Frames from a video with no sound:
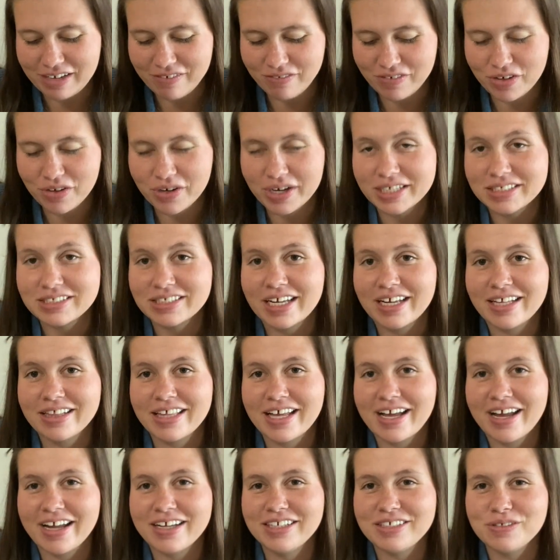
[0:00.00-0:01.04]
of you guys like
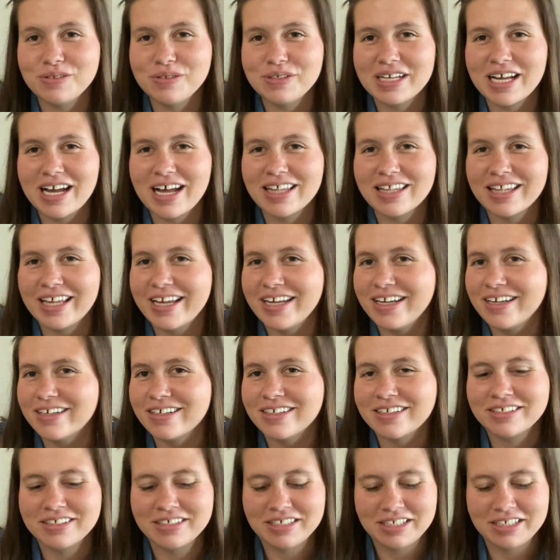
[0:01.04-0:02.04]
that? I do not like